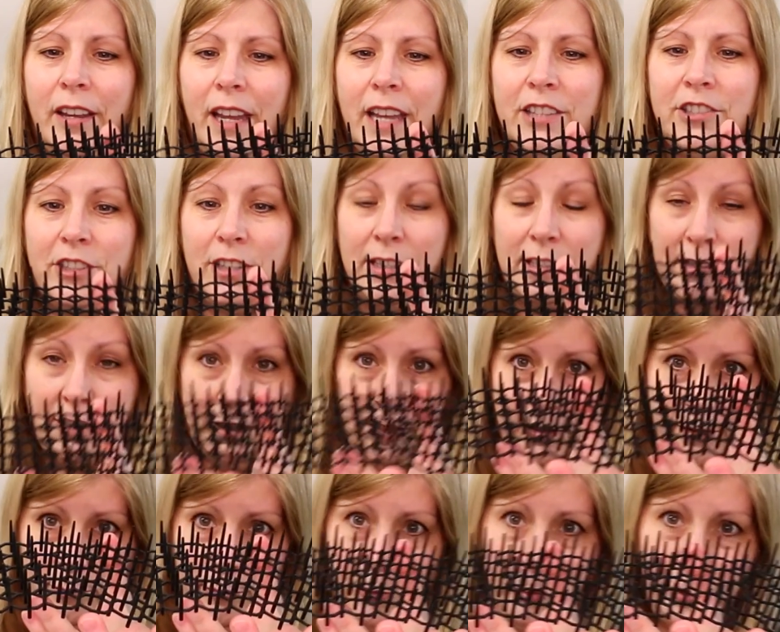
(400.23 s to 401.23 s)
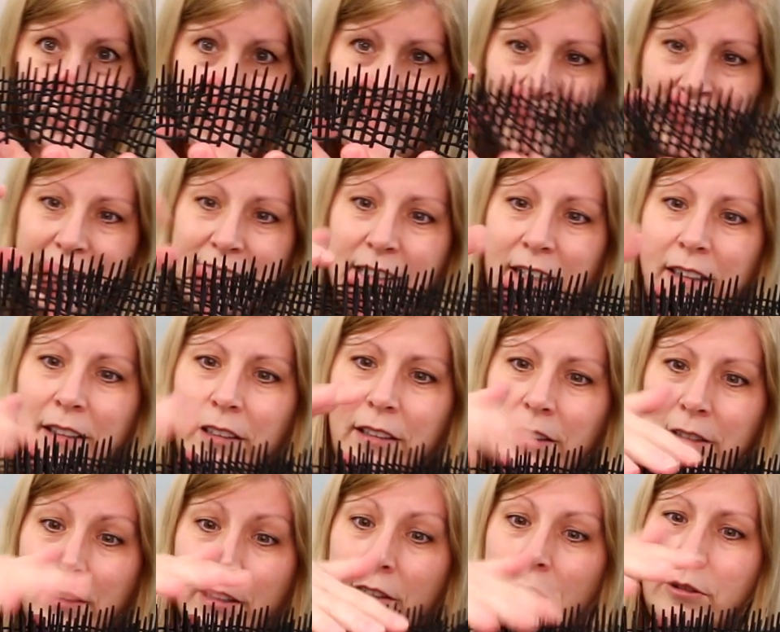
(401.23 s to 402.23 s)
It's just plastic
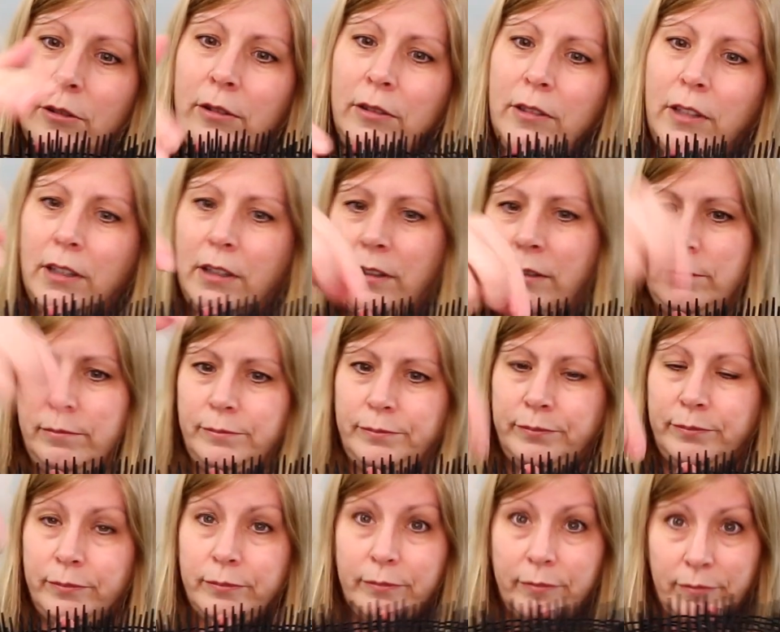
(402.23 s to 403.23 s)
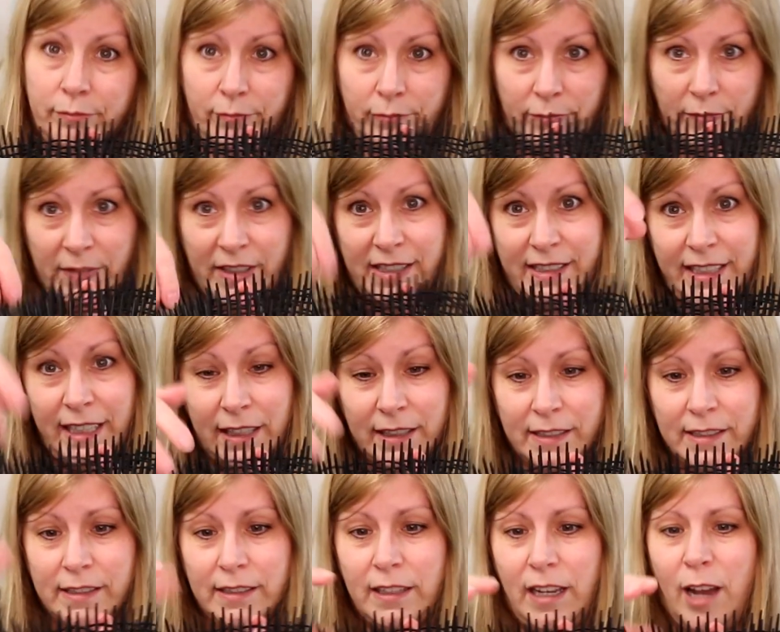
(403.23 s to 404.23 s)
little
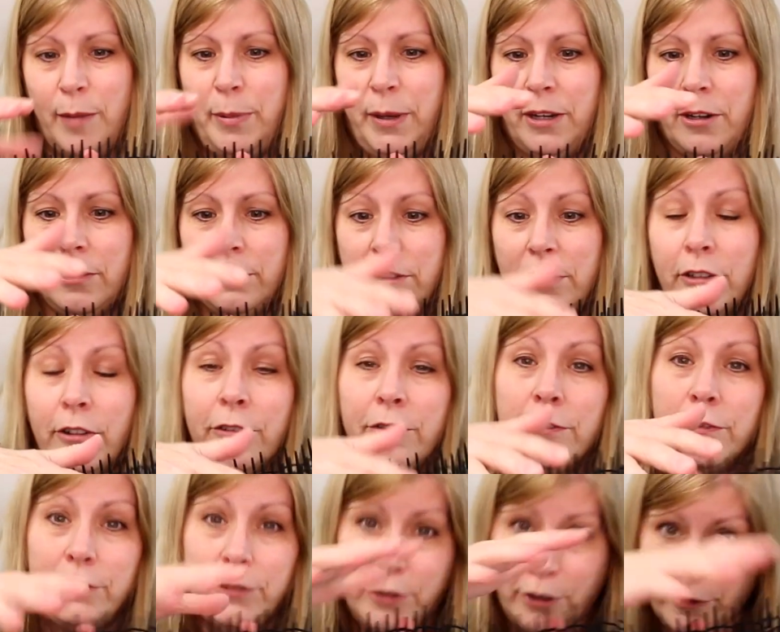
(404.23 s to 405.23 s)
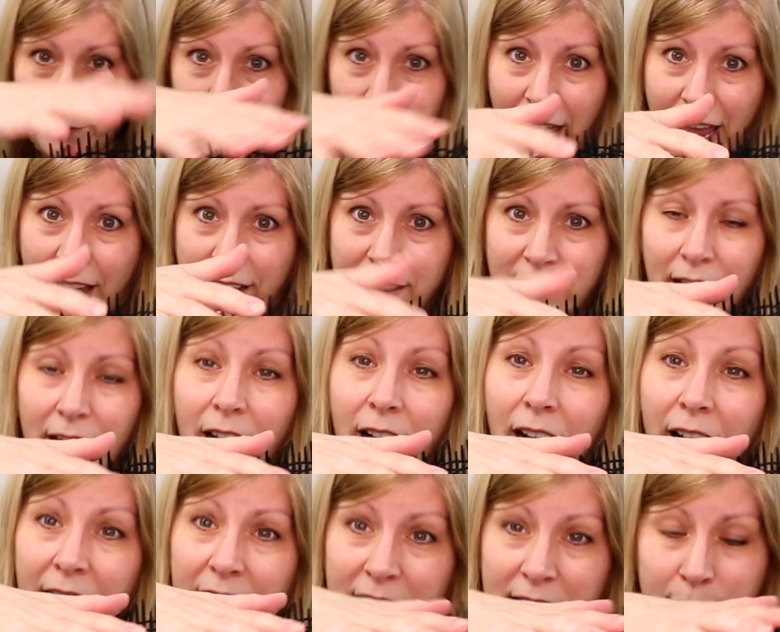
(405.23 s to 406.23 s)
sticks up here. They're flat.
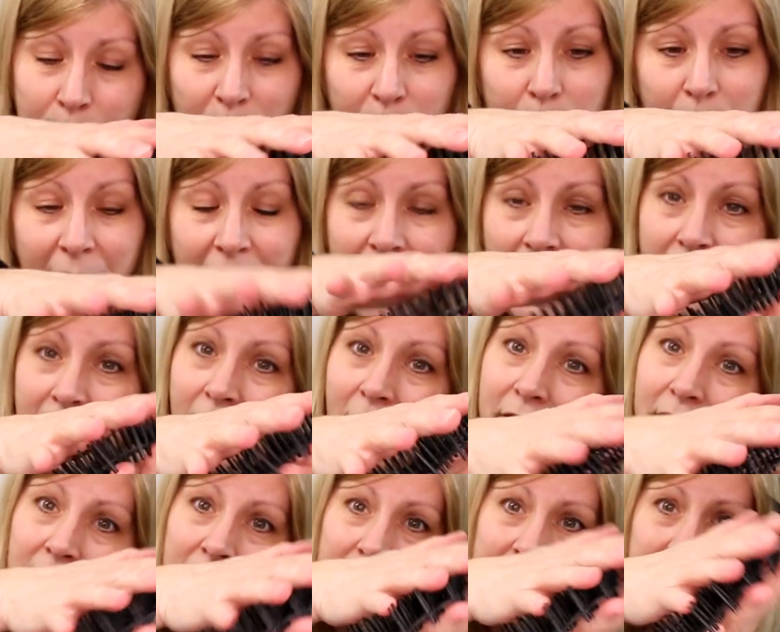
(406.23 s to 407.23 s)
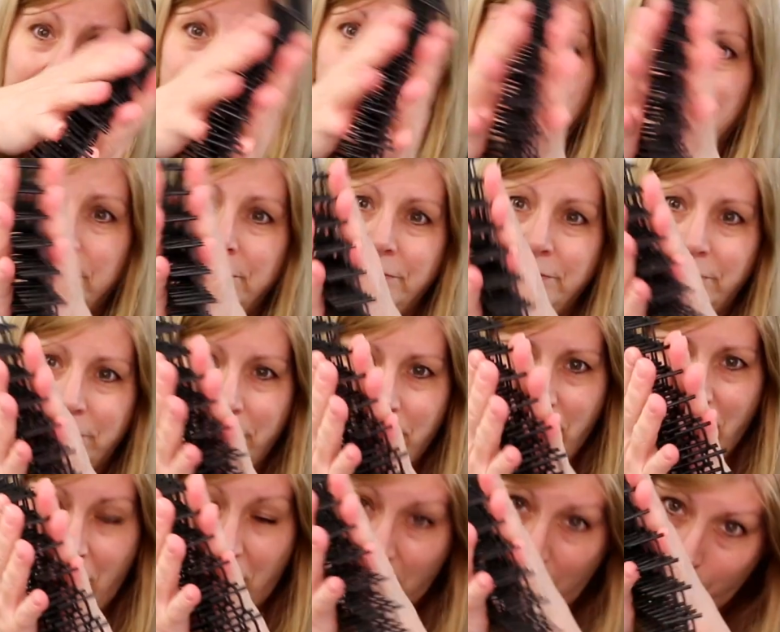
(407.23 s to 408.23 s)
I could put my hand on this
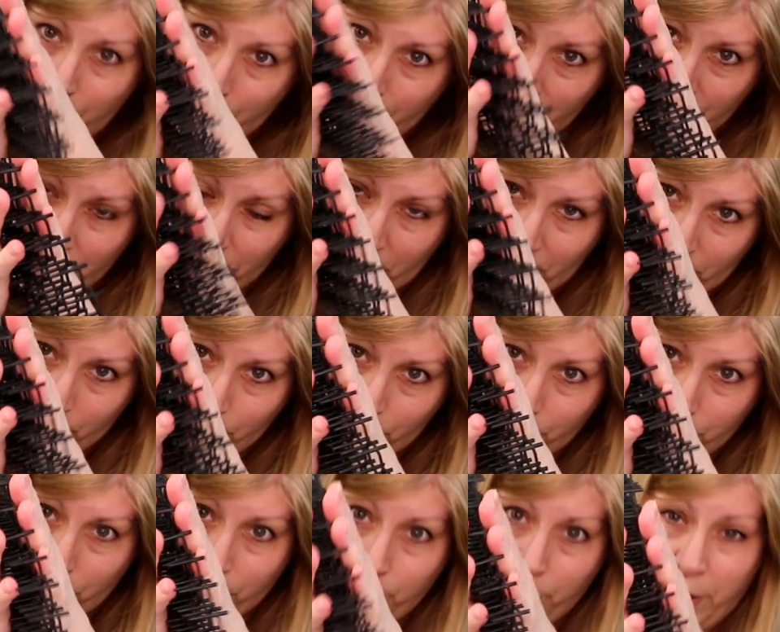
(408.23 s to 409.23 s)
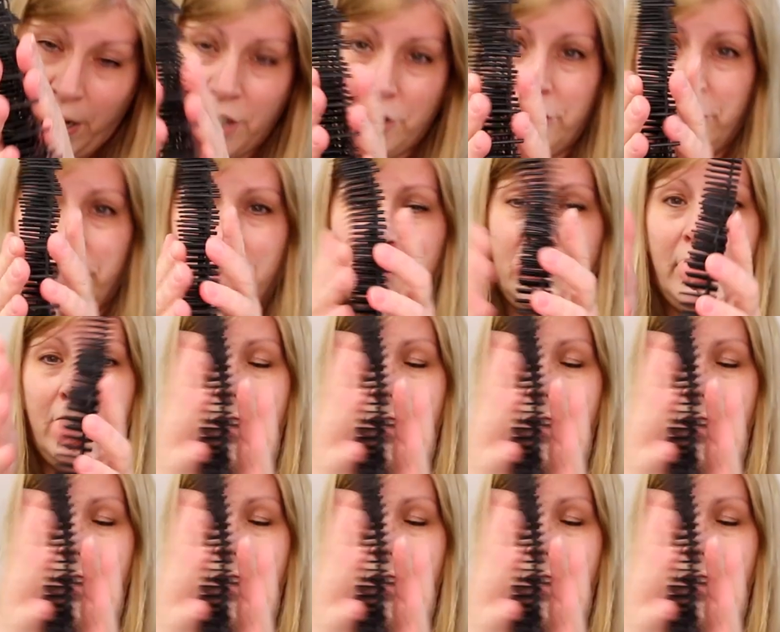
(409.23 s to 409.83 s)
and I'm pushing with pressure.